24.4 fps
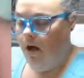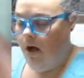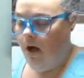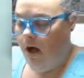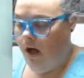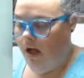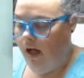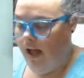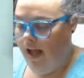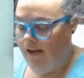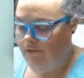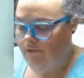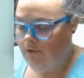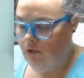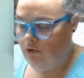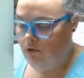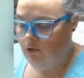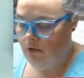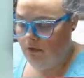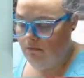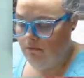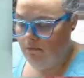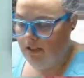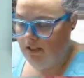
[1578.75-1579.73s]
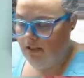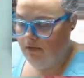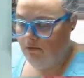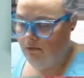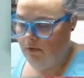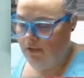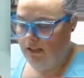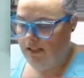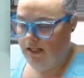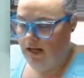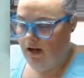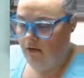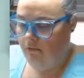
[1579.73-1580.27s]
I'll have to trim this
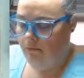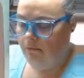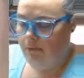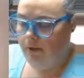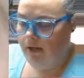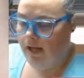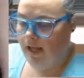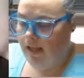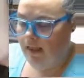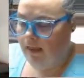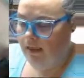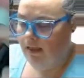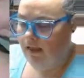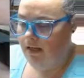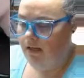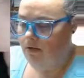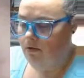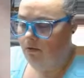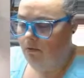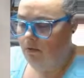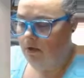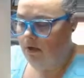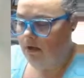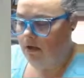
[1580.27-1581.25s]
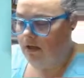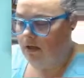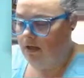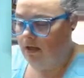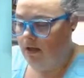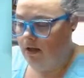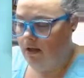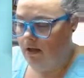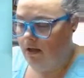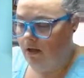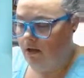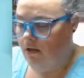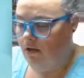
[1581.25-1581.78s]
one down, but I think we're
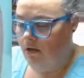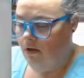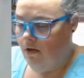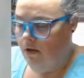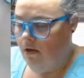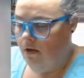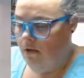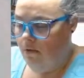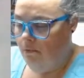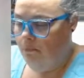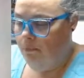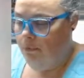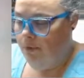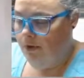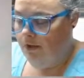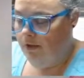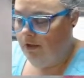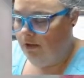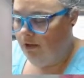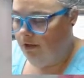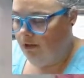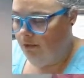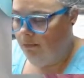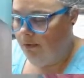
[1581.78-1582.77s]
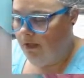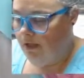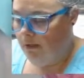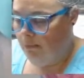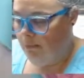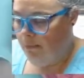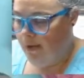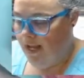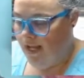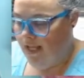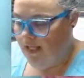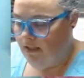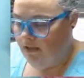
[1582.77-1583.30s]
gonna put a little bit of
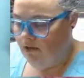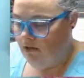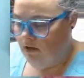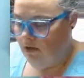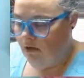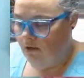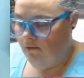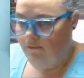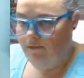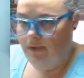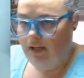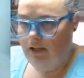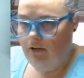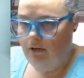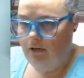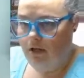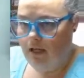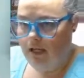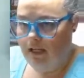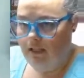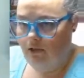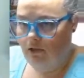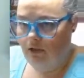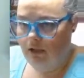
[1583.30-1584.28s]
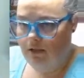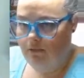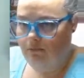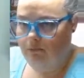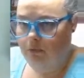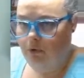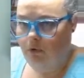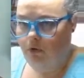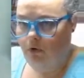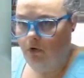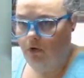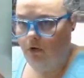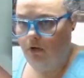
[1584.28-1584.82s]
paste on our finger and just
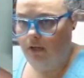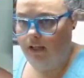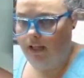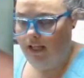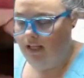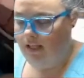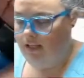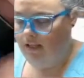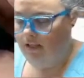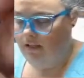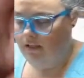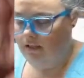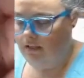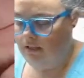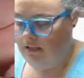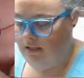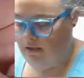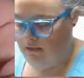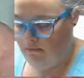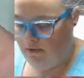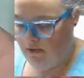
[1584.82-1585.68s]
pull in some